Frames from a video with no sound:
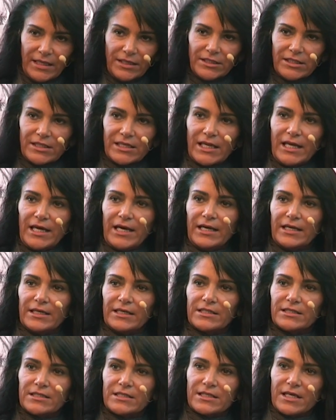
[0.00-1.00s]
are the
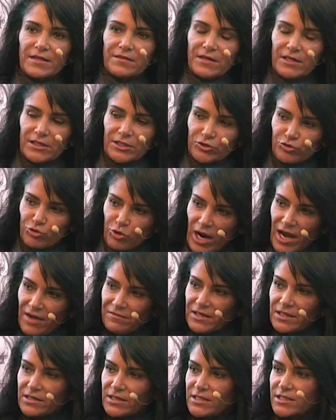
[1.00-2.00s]
clients and they are
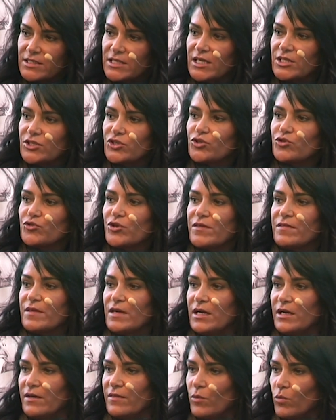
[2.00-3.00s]
driving this industry,
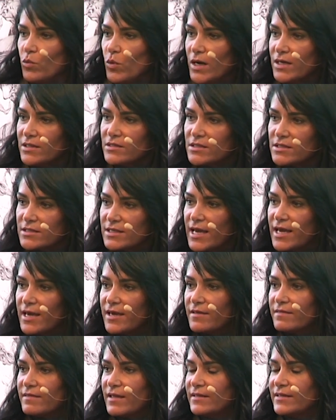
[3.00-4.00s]
they are the ones
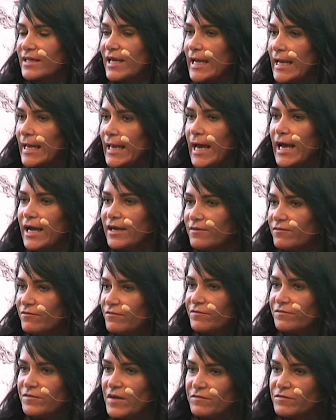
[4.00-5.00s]
saying that they like
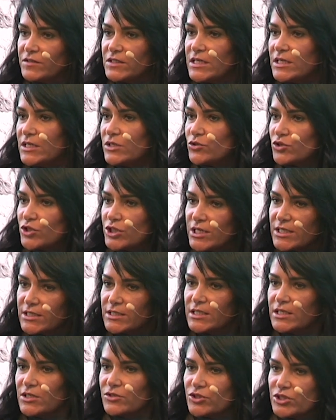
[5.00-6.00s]
15 or
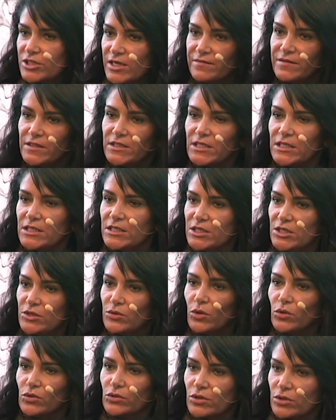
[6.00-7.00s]
16 or
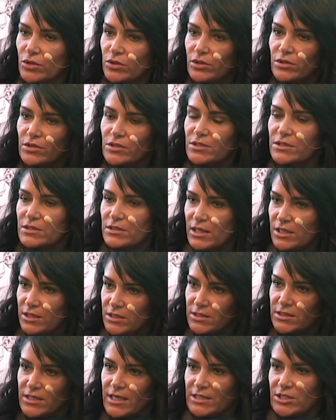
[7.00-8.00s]
17-year-old girls in
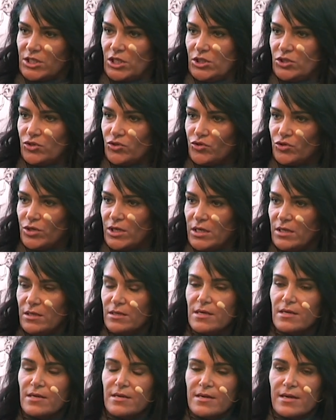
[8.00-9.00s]
the sex industry,
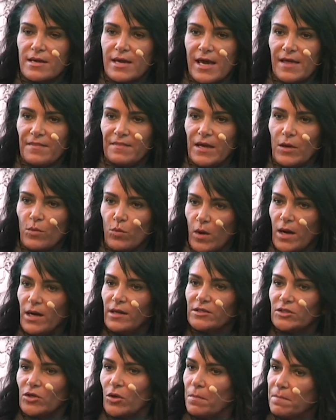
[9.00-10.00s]
and they
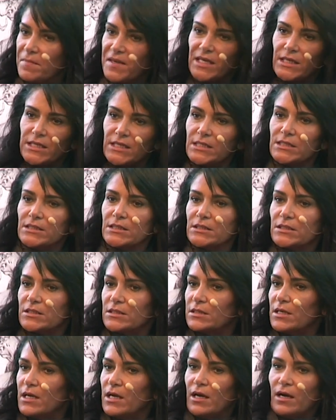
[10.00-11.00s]
want
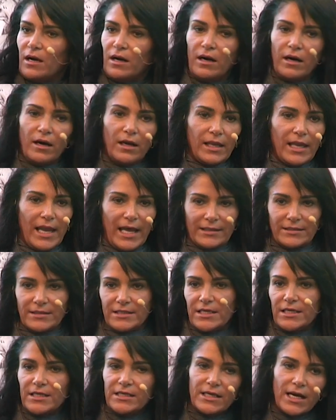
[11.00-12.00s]
obedient
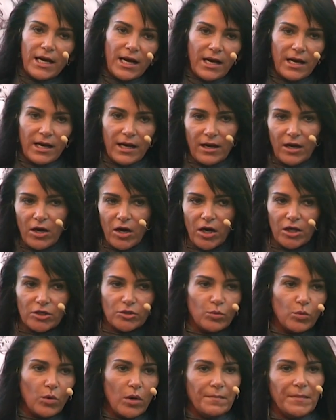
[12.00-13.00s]
Latina hot
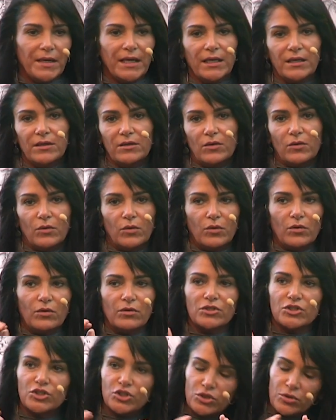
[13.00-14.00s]
women
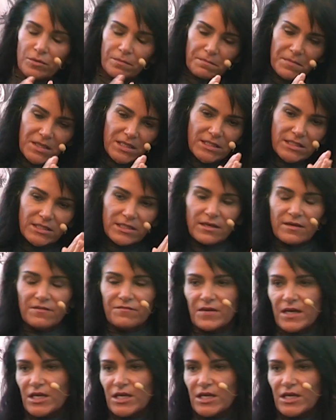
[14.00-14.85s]
or submissive